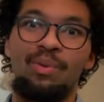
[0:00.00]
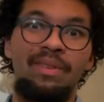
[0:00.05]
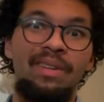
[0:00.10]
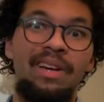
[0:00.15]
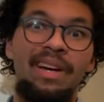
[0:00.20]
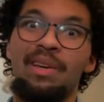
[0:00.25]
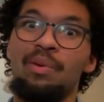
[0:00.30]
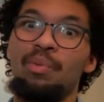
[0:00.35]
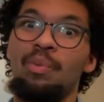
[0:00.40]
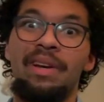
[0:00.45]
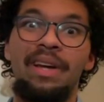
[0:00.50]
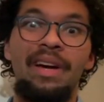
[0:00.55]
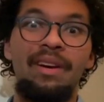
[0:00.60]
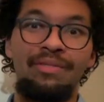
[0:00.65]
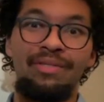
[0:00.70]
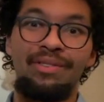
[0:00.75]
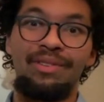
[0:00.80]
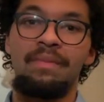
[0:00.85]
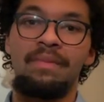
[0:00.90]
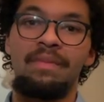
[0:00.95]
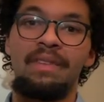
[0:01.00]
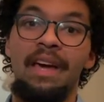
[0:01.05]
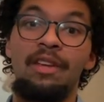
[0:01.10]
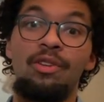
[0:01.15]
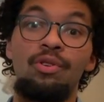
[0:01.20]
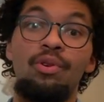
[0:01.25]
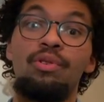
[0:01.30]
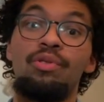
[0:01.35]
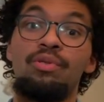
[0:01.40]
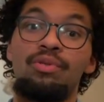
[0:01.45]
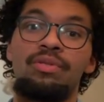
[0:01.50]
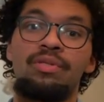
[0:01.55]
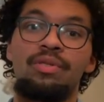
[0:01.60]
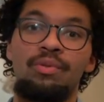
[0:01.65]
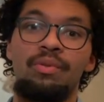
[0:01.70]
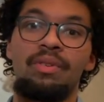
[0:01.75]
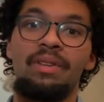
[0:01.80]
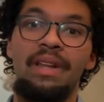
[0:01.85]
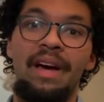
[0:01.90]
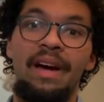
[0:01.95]
lucky whatever that you used to
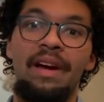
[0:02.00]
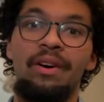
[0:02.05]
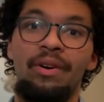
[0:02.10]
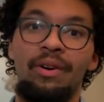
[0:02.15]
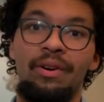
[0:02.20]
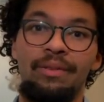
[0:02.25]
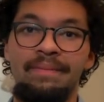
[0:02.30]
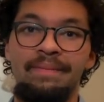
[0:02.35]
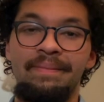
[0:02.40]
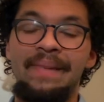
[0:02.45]
rely on.